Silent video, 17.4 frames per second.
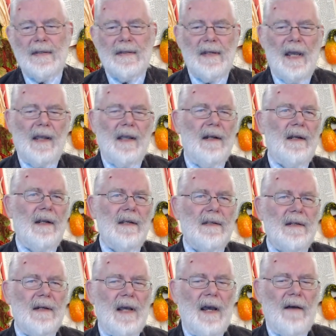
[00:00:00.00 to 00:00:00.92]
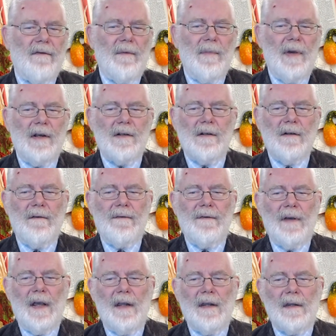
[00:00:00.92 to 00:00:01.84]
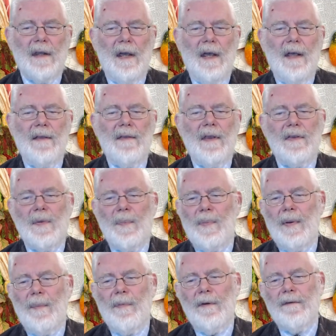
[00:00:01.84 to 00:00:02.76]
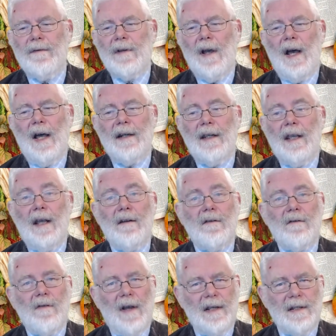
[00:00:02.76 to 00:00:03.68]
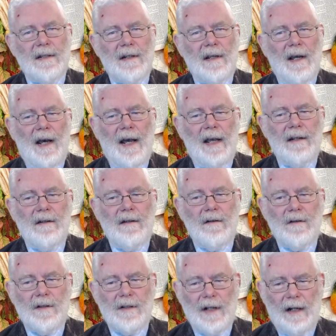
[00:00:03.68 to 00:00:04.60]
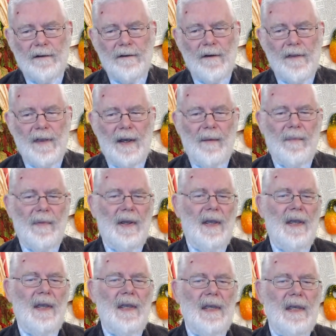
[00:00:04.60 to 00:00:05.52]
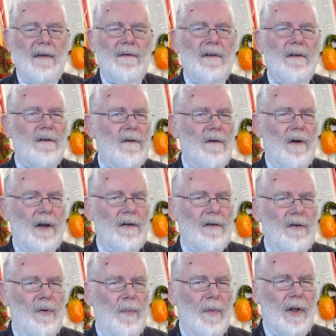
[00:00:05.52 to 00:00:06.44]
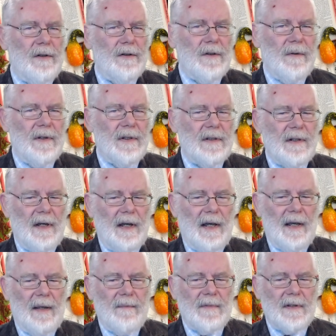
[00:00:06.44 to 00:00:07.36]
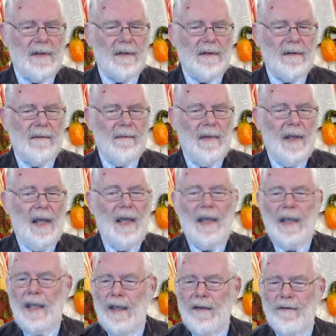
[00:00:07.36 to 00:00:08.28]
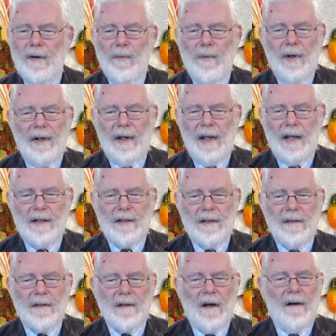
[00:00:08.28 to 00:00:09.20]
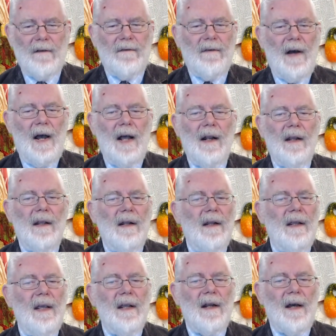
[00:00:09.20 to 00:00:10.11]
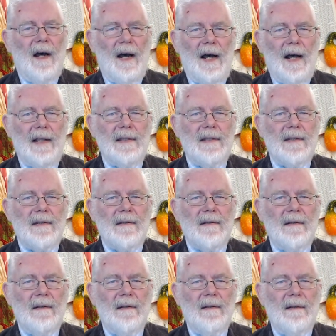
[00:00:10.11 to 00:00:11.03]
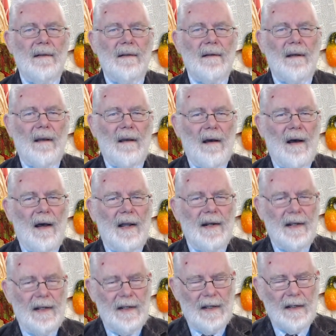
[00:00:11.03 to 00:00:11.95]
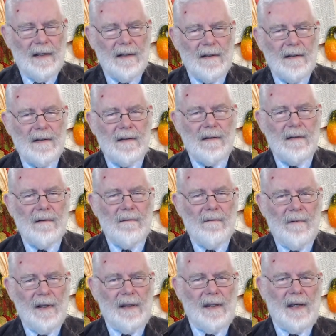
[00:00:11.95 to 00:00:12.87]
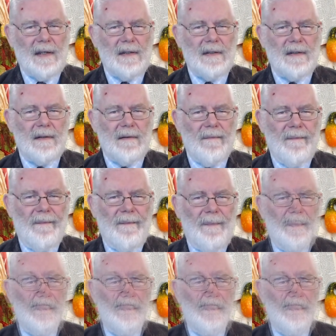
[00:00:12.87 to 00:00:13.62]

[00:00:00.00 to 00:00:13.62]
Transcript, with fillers: The second is an affirmation of faith that the people of God can trust God to shelter them even during tumultuous times, even when nations are violently at odds. God is with us.